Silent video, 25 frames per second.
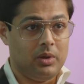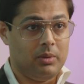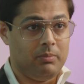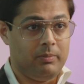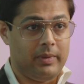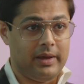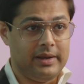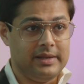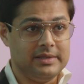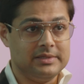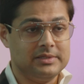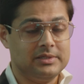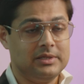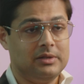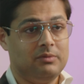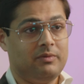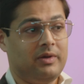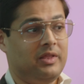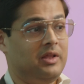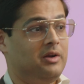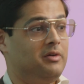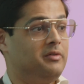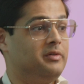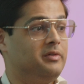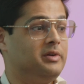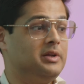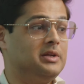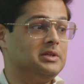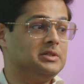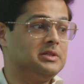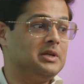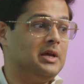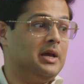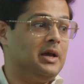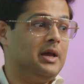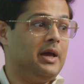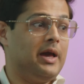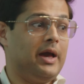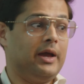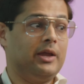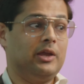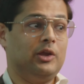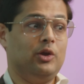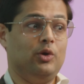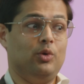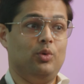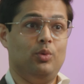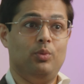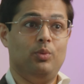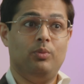medicine, whether it is
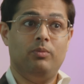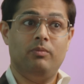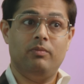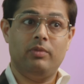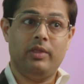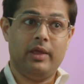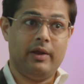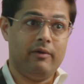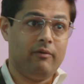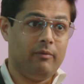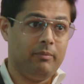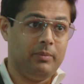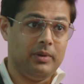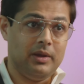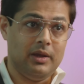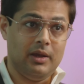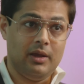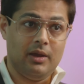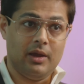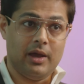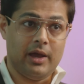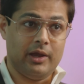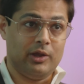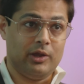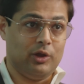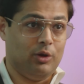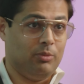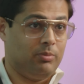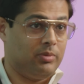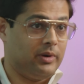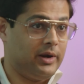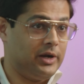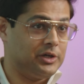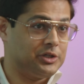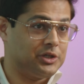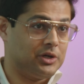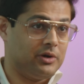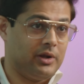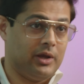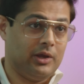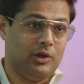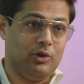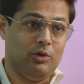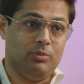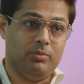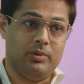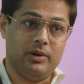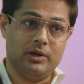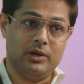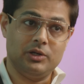acutherapy, acupressure,
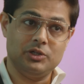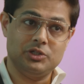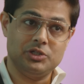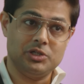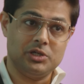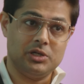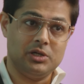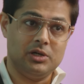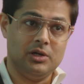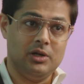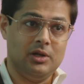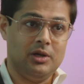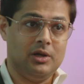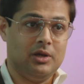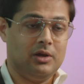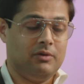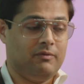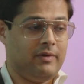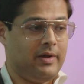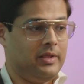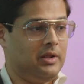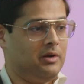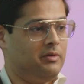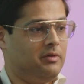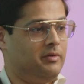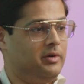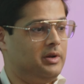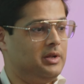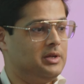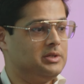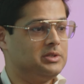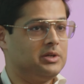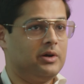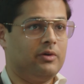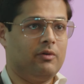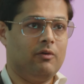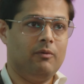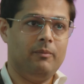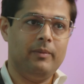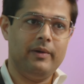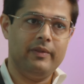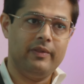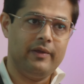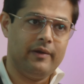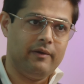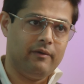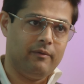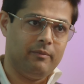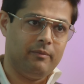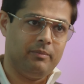acupuncture, whether it is
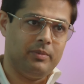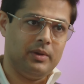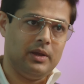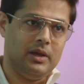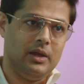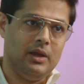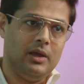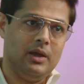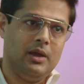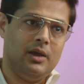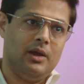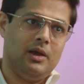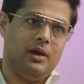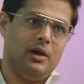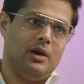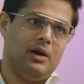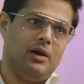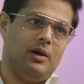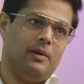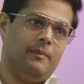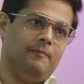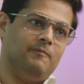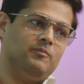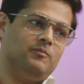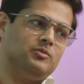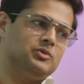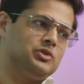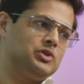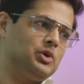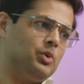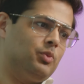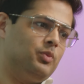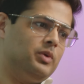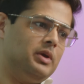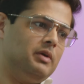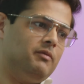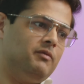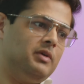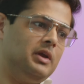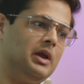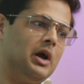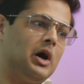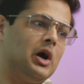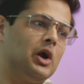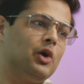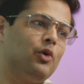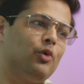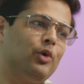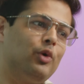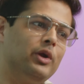aromatherapy. So we
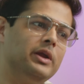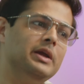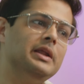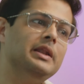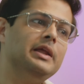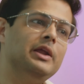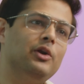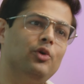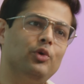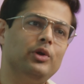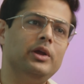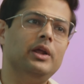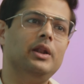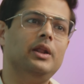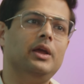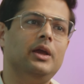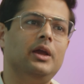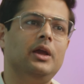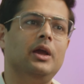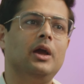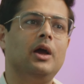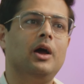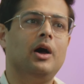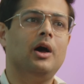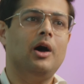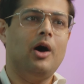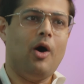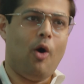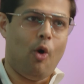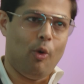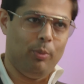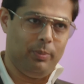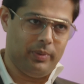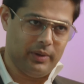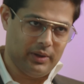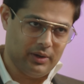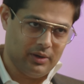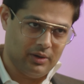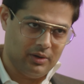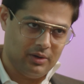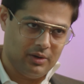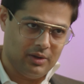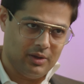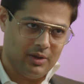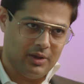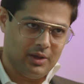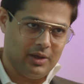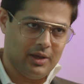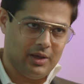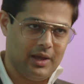are really open
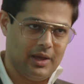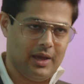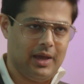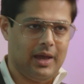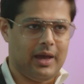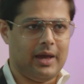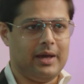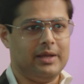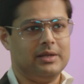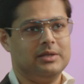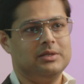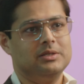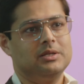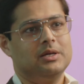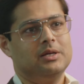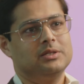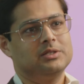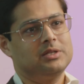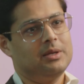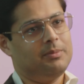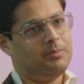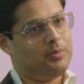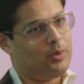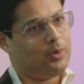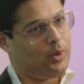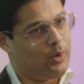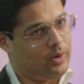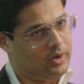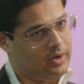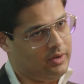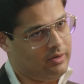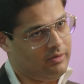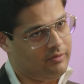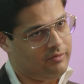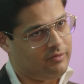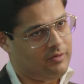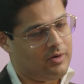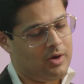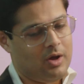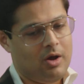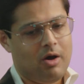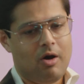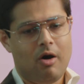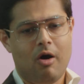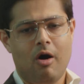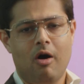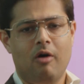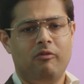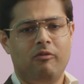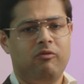and supportive
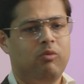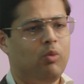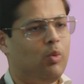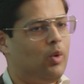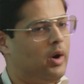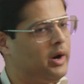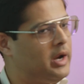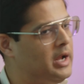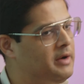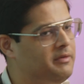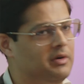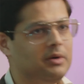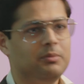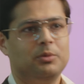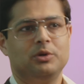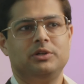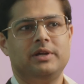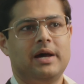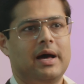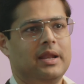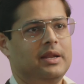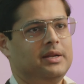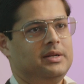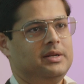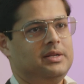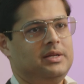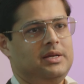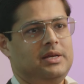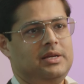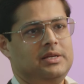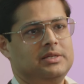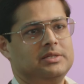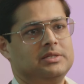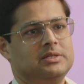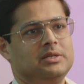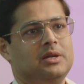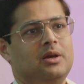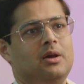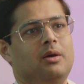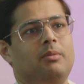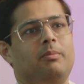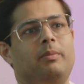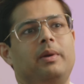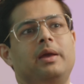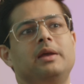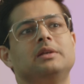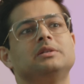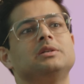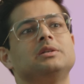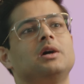of whatever modalities
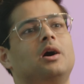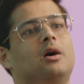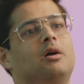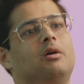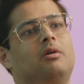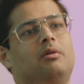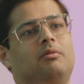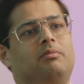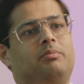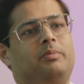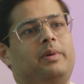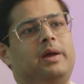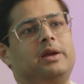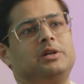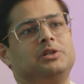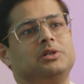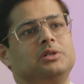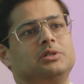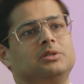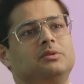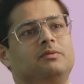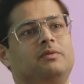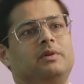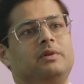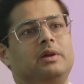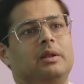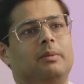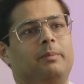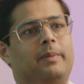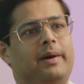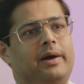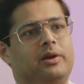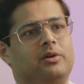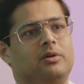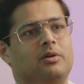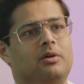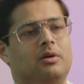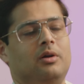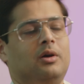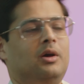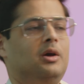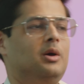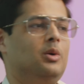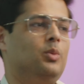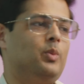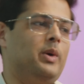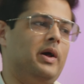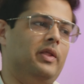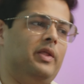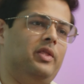makes our patients feel better,
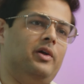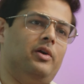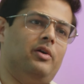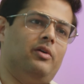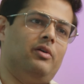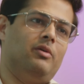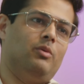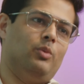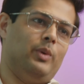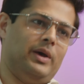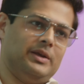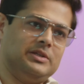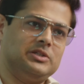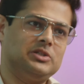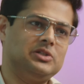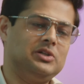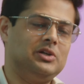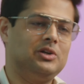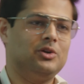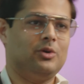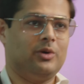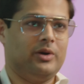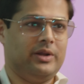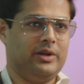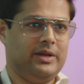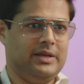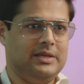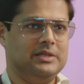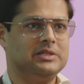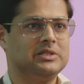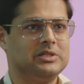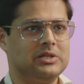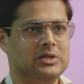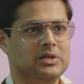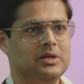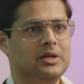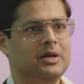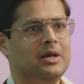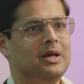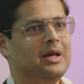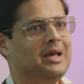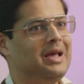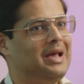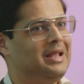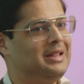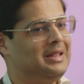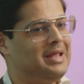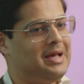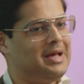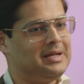whether Western or Eastern,
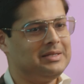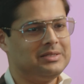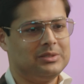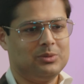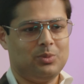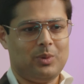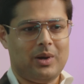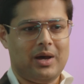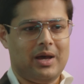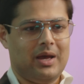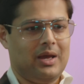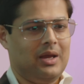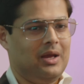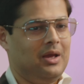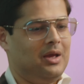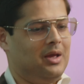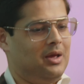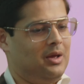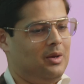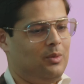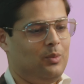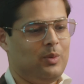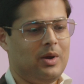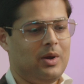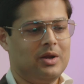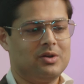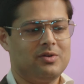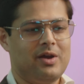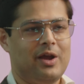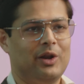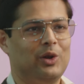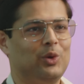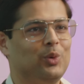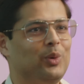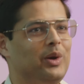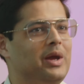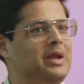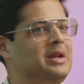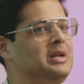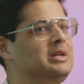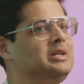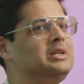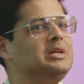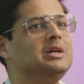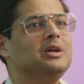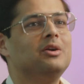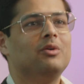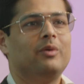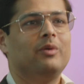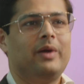and that's why we are trying to
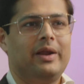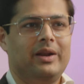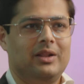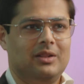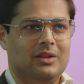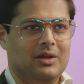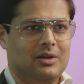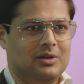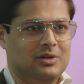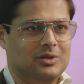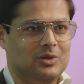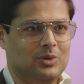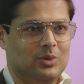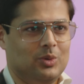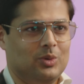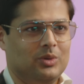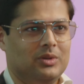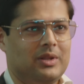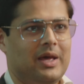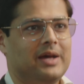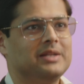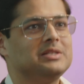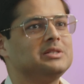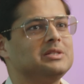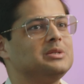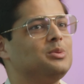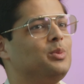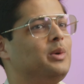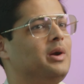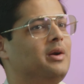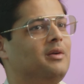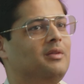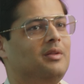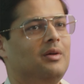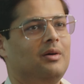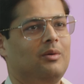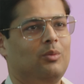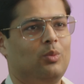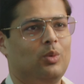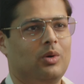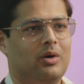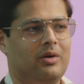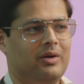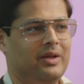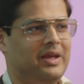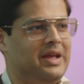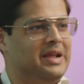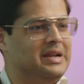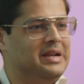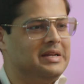integrate the two. That's where the
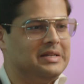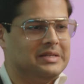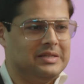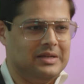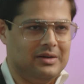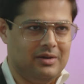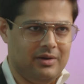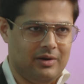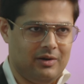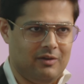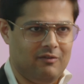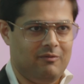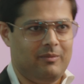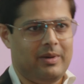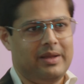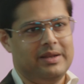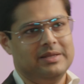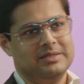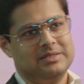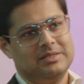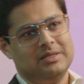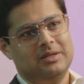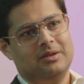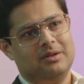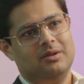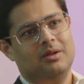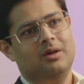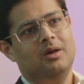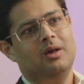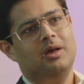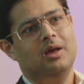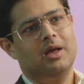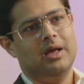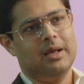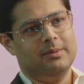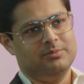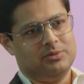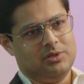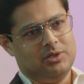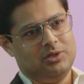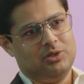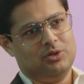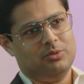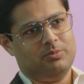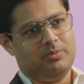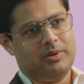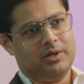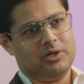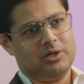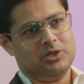word integrative medicine comes
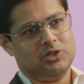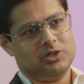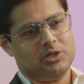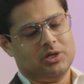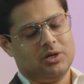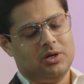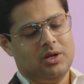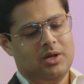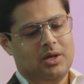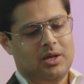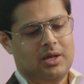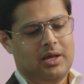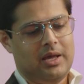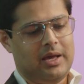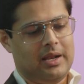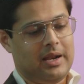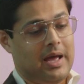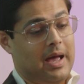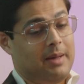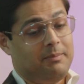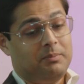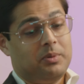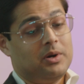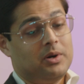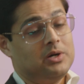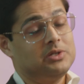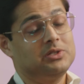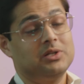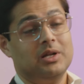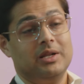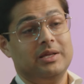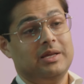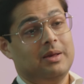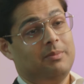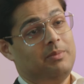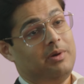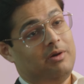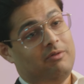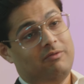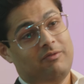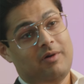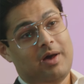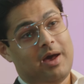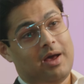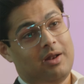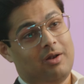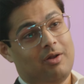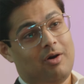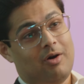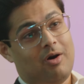into picture, and I'm personally a big
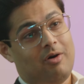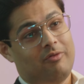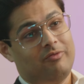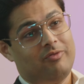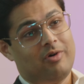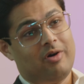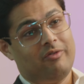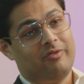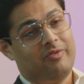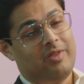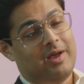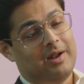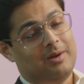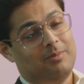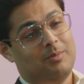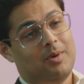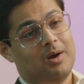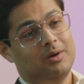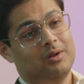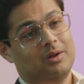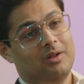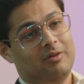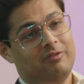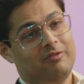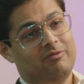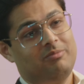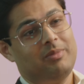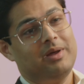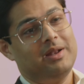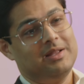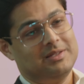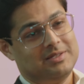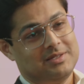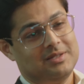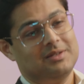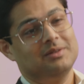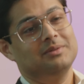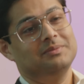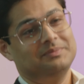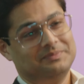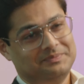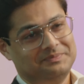fan of that model of medicine.